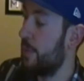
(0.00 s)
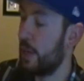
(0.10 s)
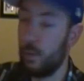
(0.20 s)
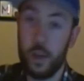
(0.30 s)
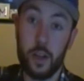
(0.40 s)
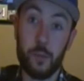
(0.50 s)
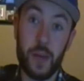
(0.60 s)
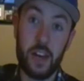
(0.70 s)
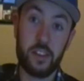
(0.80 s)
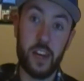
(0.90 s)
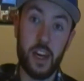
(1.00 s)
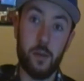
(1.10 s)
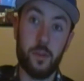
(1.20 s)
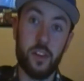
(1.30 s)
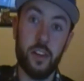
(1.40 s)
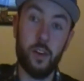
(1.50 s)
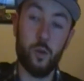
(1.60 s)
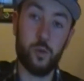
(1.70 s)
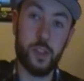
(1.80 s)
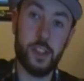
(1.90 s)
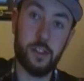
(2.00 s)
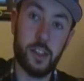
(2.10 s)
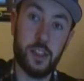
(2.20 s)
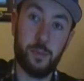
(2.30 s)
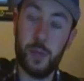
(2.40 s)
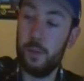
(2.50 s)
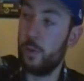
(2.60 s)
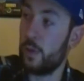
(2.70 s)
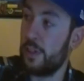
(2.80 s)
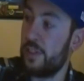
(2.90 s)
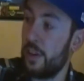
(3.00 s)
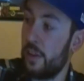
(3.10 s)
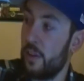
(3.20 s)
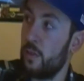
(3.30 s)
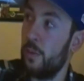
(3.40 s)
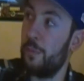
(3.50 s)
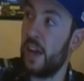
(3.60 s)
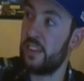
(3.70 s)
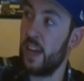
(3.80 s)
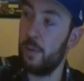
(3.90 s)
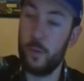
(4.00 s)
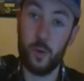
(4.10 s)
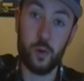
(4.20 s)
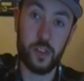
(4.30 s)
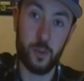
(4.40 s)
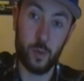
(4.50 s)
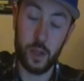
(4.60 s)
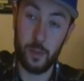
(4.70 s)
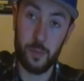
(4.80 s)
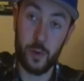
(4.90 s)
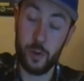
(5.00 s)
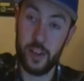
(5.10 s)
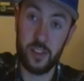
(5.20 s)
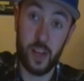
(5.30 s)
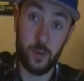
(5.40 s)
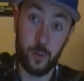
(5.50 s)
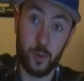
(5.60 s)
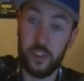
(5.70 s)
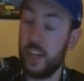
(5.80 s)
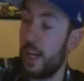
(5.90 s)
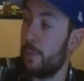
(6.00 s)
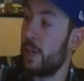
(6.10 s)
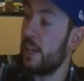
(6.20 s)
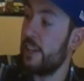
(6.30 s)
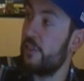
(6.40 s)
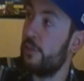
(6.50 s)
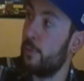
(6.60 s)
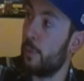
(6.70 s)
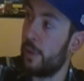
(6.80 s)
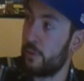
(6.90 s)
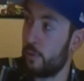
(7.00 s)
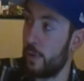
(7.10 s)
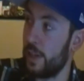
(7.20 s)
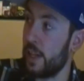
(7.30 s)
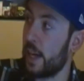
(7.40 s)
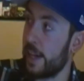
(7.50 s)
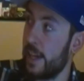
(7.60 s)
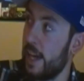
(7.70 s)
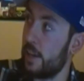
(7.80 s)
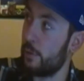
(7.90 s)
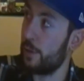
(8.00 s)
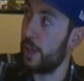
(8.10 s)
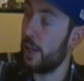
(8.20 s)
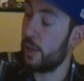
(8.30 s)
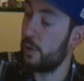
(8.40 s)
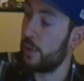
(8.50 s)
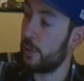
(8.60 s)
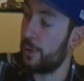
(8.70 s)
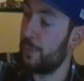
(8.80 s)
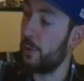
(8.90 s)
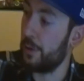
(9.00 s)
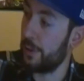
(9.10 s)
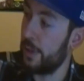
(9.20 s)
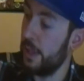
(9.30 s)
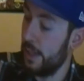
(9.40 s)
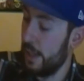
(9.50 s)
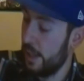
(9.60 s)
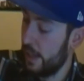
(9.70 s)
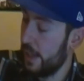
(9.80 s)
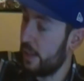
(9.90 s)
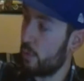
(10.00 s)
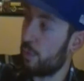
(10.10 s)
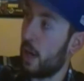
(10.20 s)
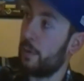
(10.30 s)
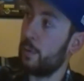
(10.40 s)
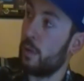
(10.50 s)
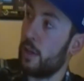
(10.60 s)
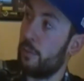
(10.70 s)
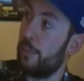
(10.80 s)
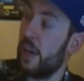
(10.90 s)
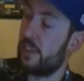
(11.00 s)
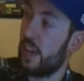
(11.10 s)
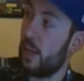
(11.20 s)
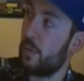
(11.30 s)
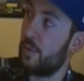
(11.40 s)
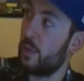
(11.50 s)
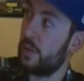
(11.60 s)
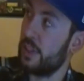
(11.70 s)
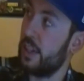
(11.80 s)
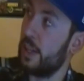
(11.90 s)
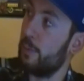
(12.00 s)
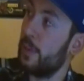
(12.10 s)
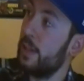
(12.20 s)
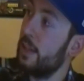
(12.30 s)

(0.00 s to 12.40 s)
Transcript: the big one of the best games in the whole series. People consider this the best game of all time, one of the greatest games of all time, Super Metroid, and I can't agree. I couldn't agree more. It is probably one of the best games of all time.